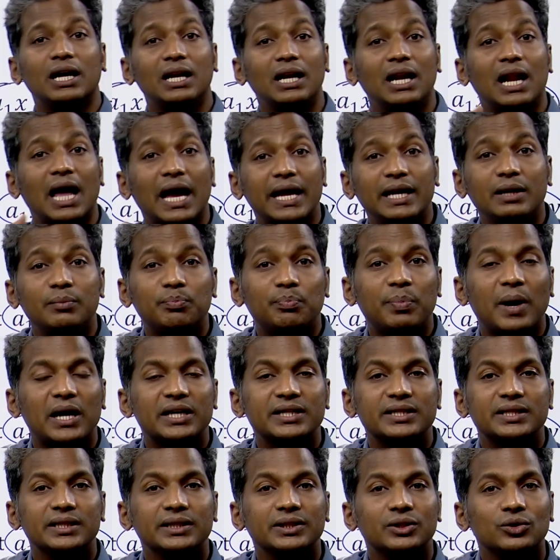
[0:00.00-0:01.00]
line
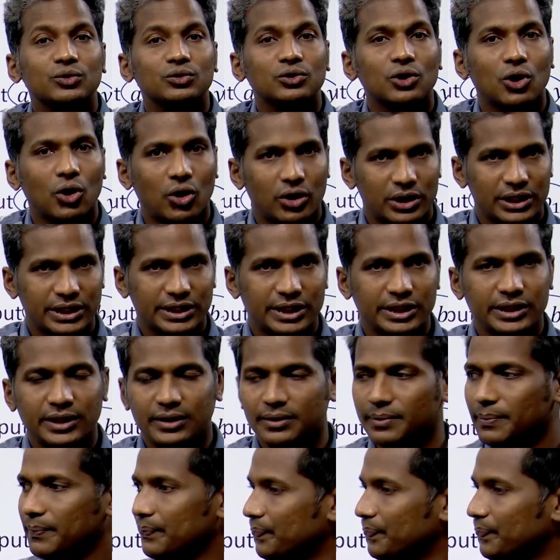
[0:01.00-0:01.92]
passing through the origin.